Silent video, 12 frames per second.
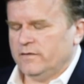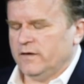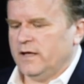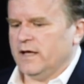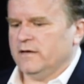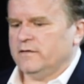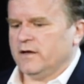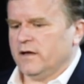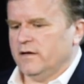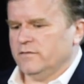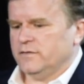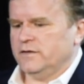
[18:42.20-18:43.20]
again to
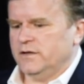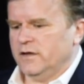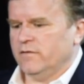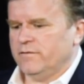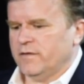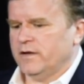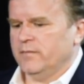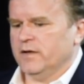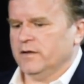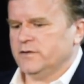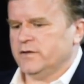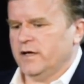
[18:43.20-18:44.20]
kind of
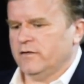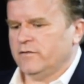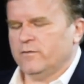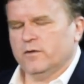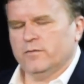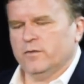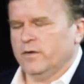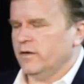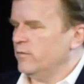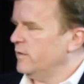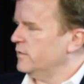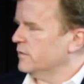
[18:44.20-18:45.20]
fundamentally transform the way
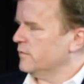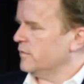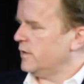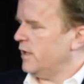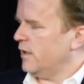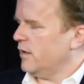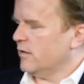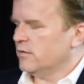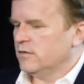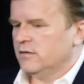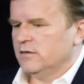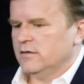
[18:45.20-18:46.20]
that we deliver care
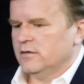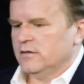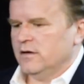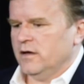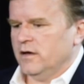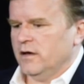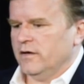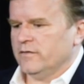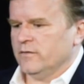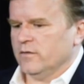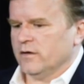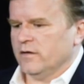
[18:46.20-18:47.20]

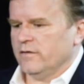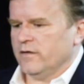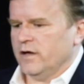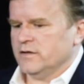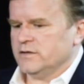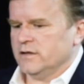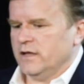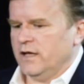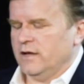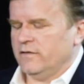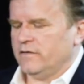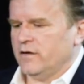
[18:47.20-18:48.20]
as an organization.
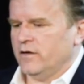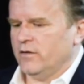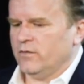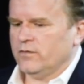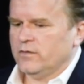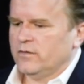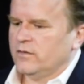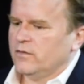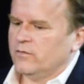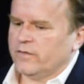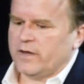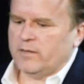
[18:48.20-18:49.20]
And so
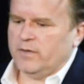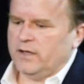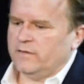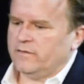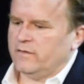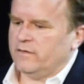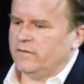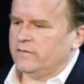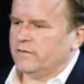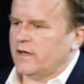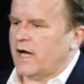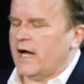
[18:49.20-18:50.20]
what that means
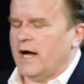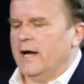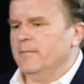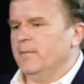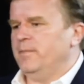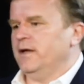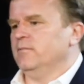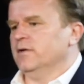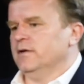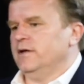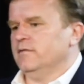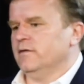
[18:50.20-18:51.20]
is I'm a big
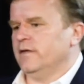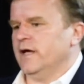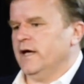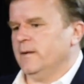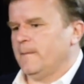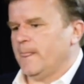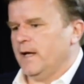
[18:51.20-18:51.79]
believer that